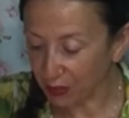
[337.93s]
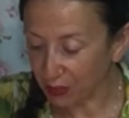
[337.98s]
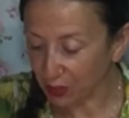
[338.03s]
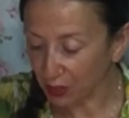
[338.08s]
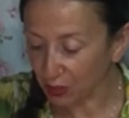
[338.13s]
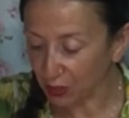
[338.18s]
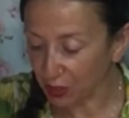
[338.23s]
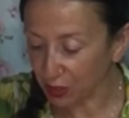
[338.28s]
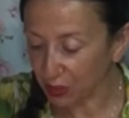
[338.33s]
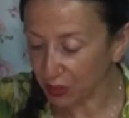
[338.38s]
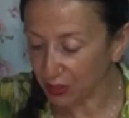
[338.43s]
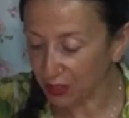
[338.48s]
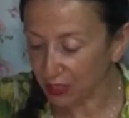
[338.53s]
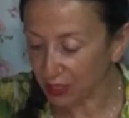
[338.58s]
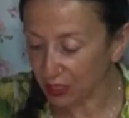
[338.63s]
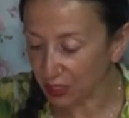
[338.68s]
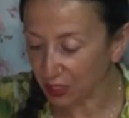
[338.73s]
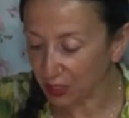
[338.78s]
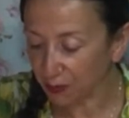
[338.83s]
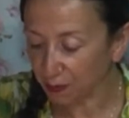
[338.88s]
so 2
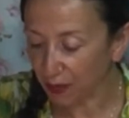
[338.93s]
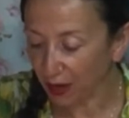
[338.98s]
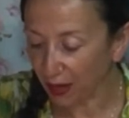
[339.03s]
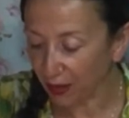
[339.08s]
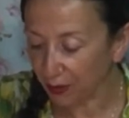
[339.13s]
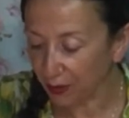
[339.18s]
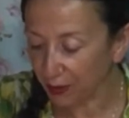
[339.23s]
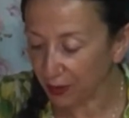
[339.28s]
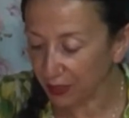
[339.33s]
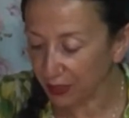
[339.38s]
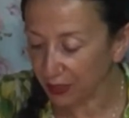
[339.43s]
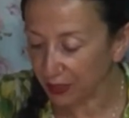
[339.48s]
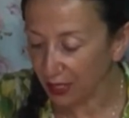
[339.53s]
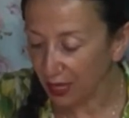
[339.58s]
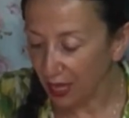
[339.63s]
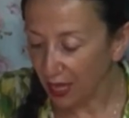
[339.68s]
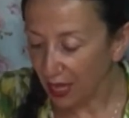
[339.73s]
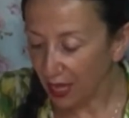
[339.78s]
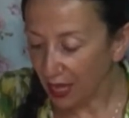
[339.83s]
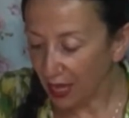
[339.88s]
stitches backwards,
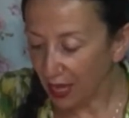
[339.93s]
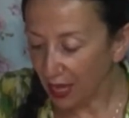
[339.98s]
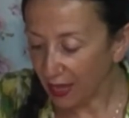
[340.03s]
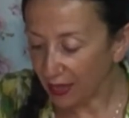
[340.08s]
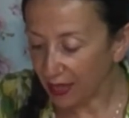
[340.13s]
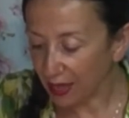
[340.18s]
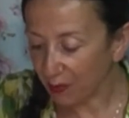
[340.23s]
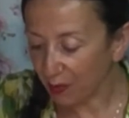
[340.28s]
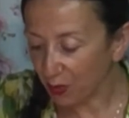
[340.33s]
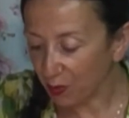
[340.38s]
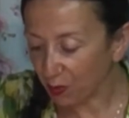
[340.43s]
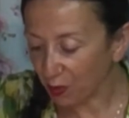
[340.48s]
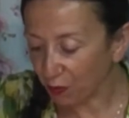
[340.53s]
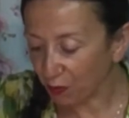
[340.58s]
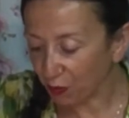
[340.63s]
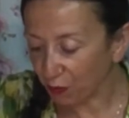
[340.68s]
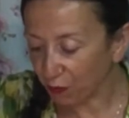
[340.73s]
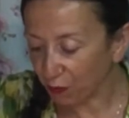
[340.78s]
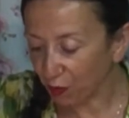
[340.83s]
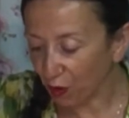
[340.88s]
and then we're
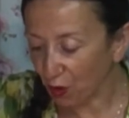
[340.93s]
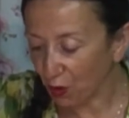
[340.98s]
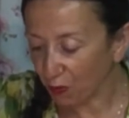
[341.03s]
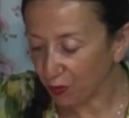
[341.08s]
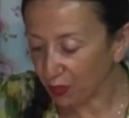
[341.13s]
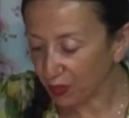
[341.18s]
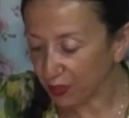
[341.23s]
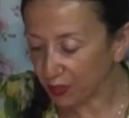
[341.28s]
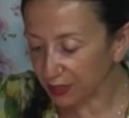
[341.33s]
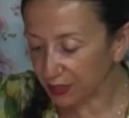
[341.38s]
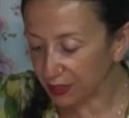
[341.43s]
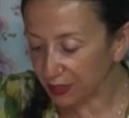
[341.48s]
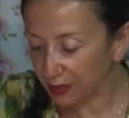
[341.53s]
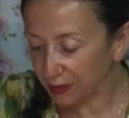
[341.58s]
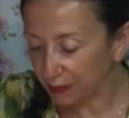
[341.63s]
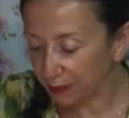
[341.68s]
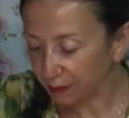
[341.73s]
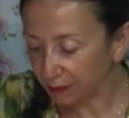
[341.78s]
moving forwards,